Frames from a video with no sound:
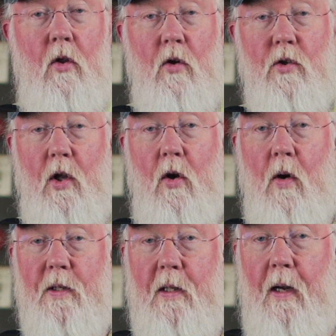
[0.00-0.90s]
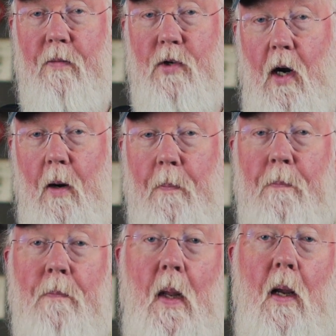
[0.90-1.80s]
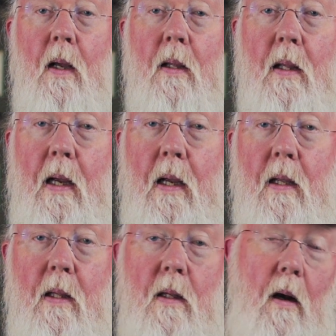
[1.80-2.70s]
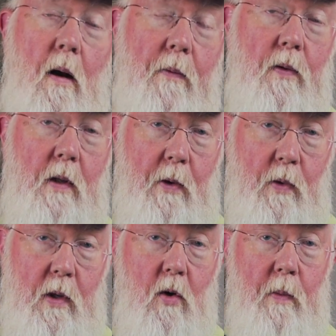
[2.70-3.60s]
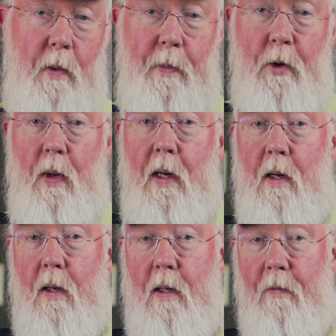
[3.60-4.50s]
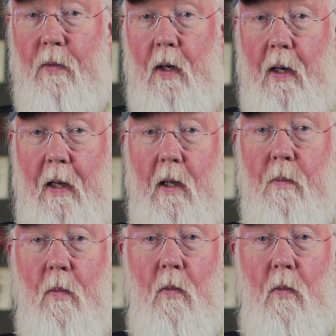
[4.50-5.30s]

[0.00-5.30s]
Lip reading: those are the chords in the F sharp. They would normally be written differently.